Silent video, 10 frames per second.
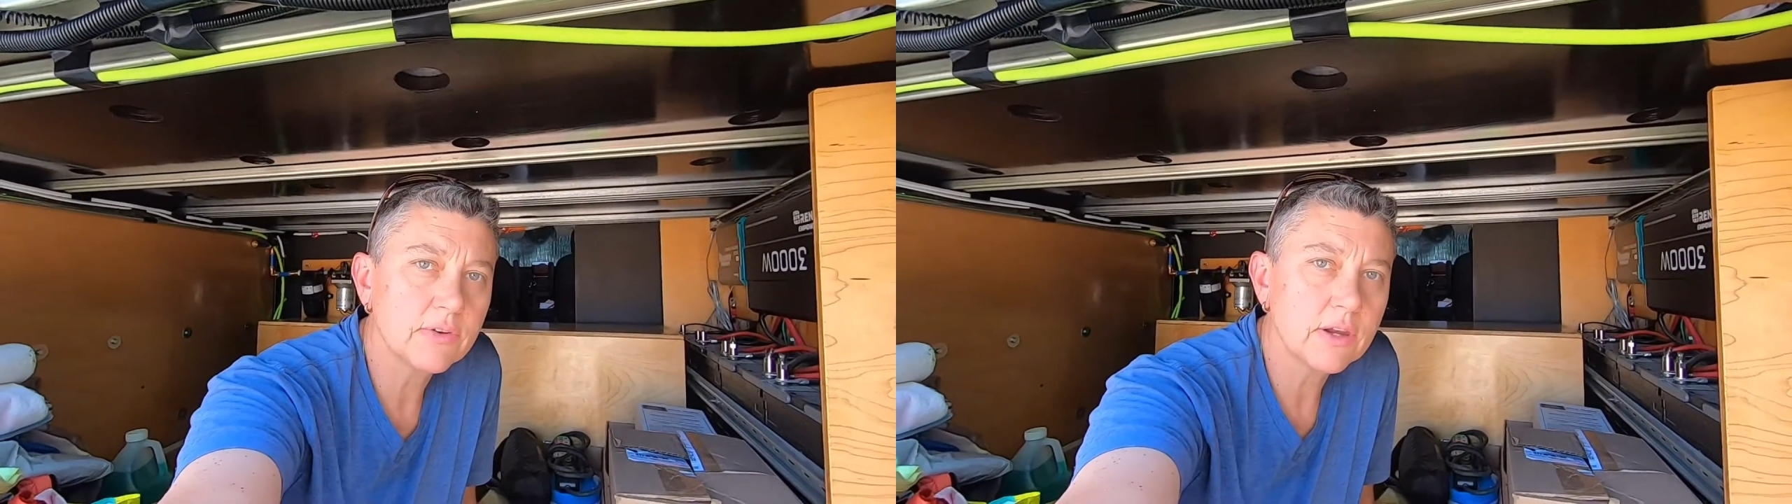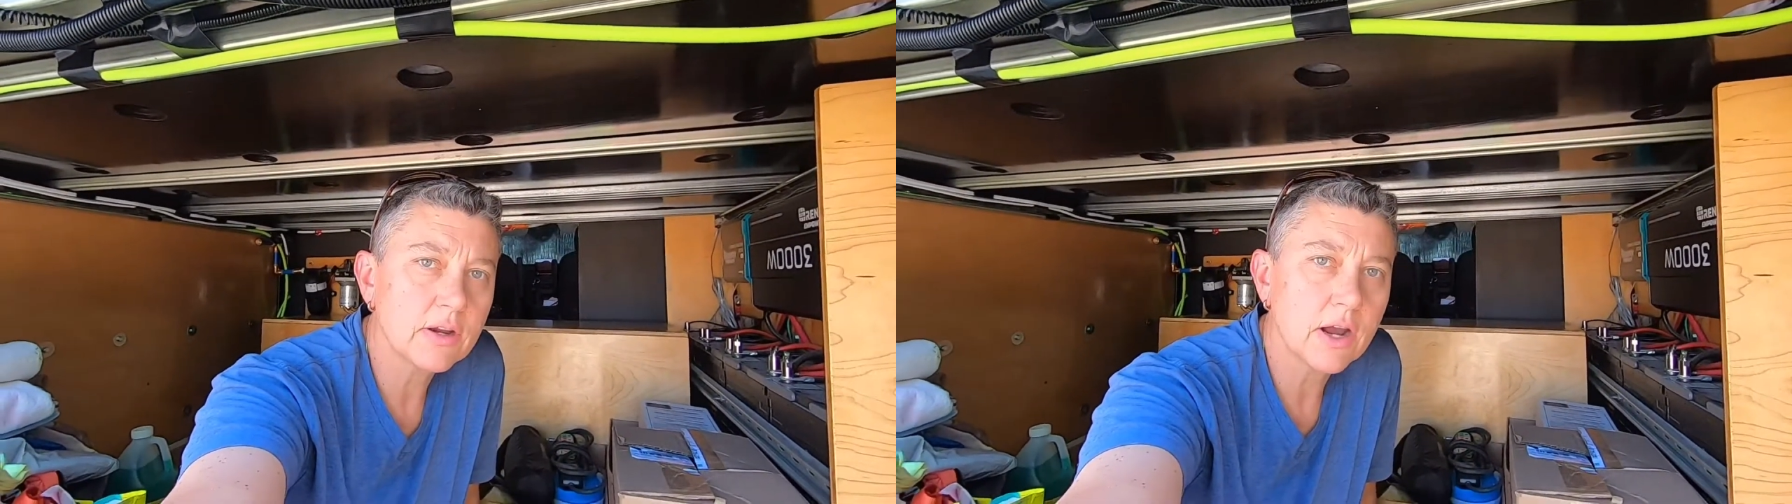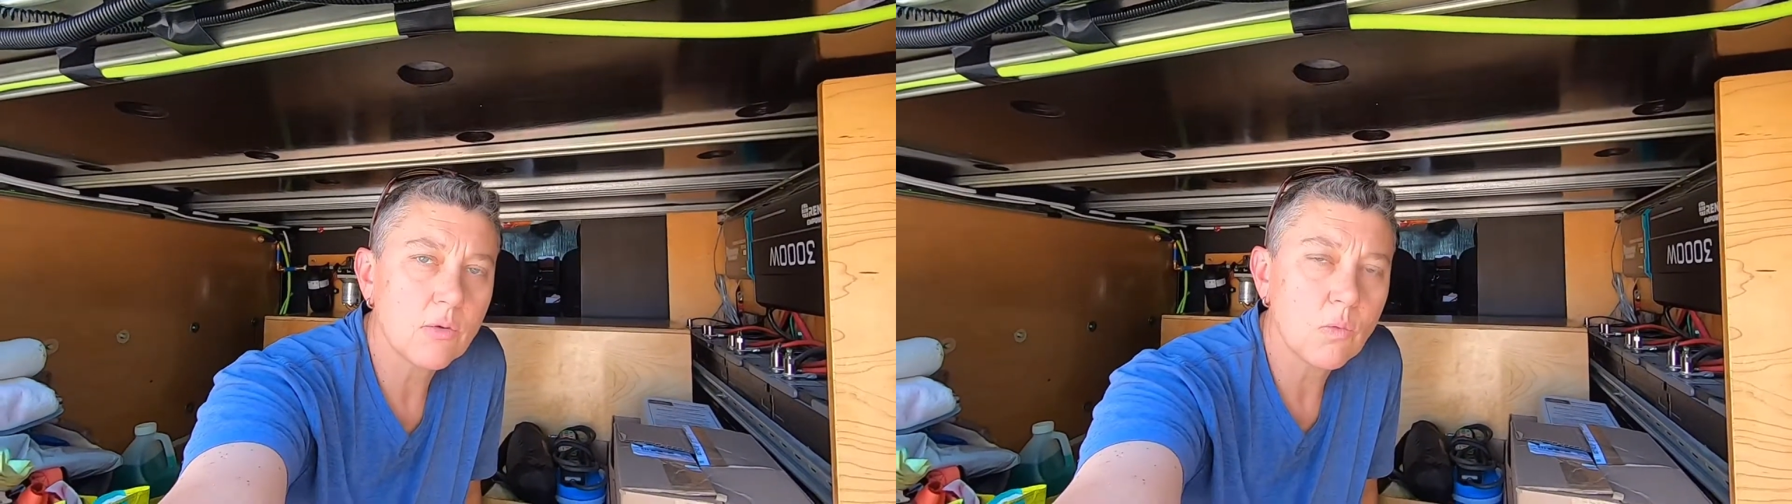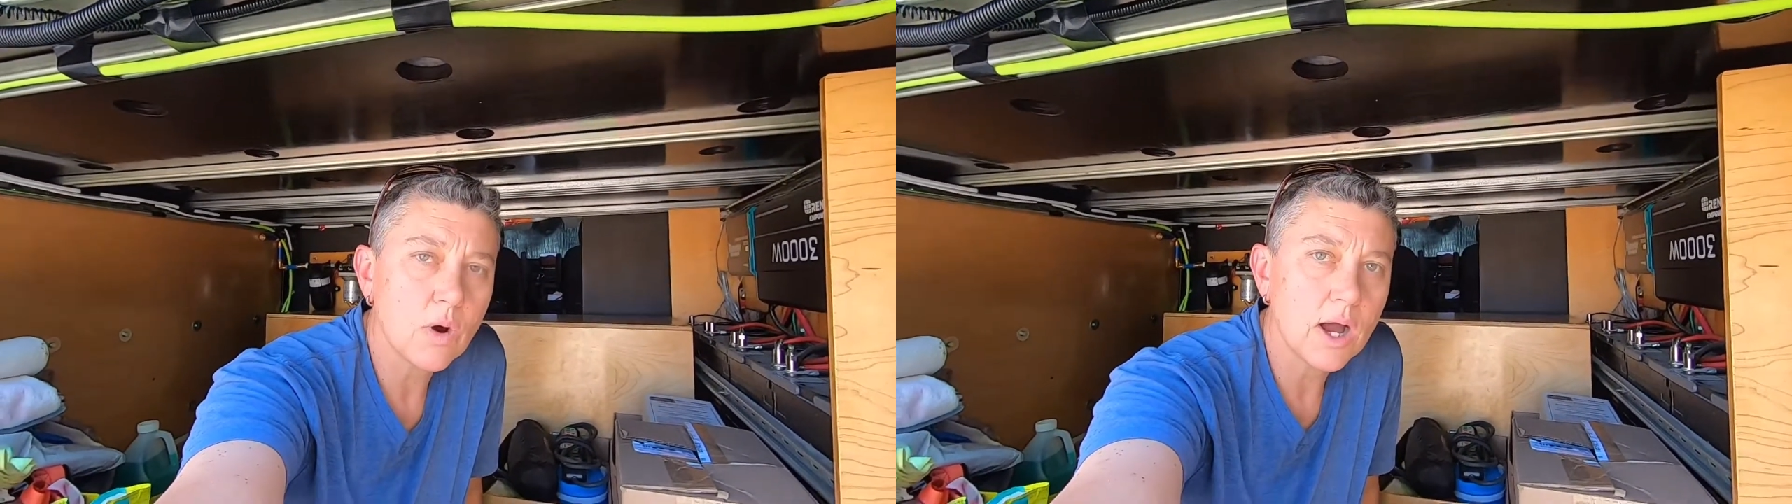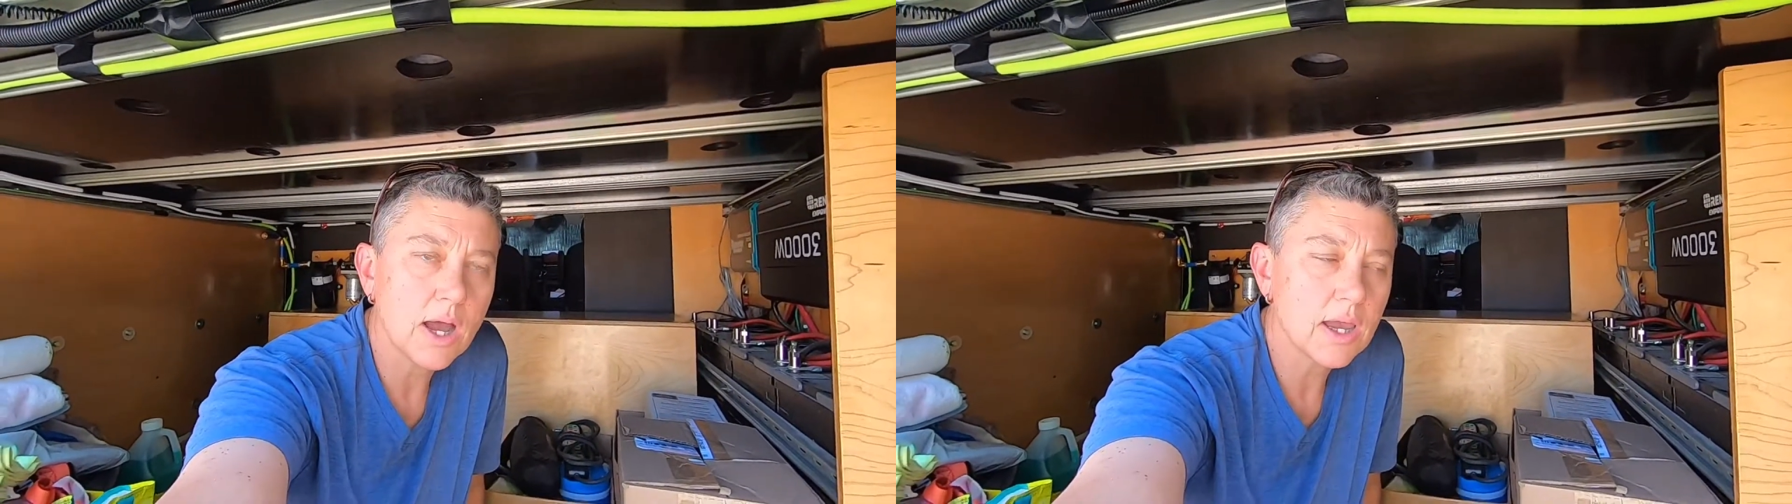figured out
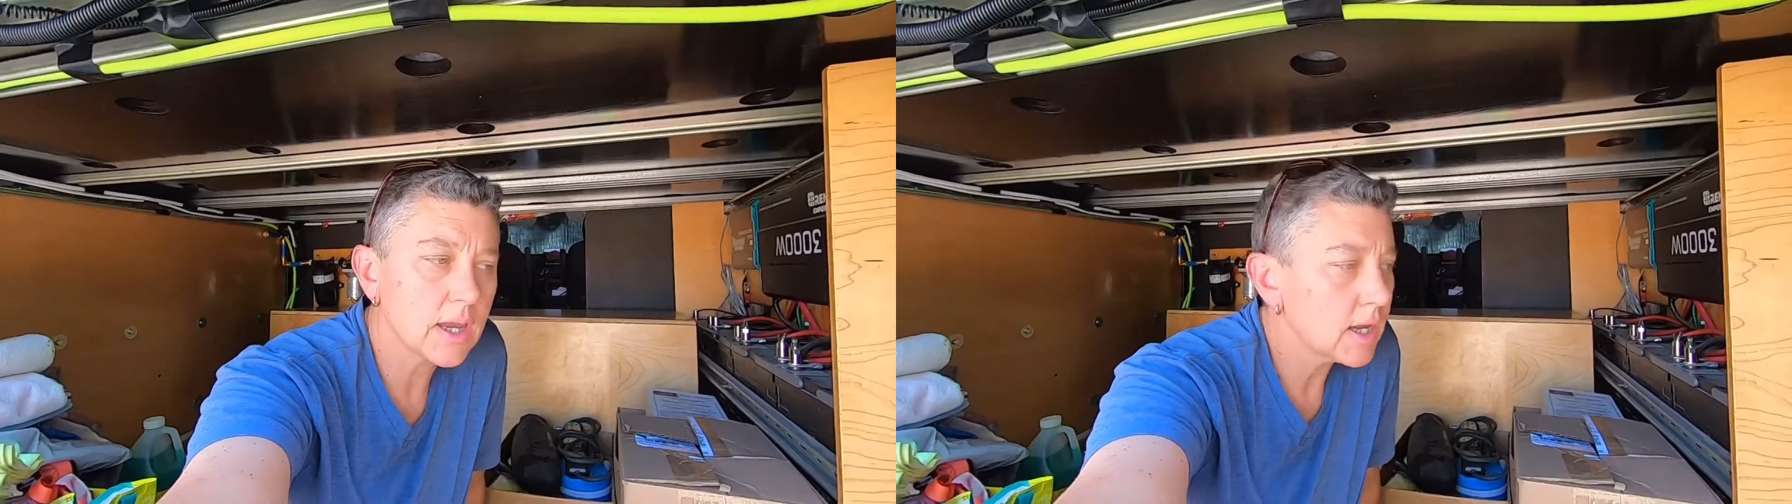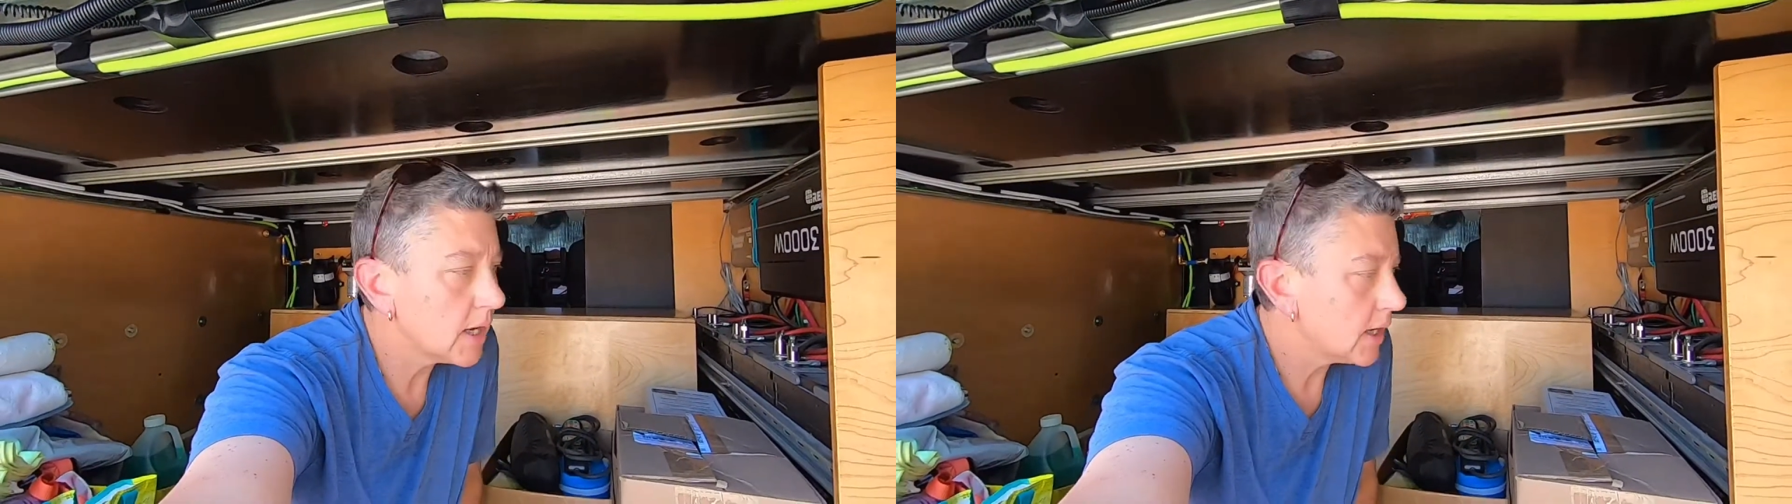why.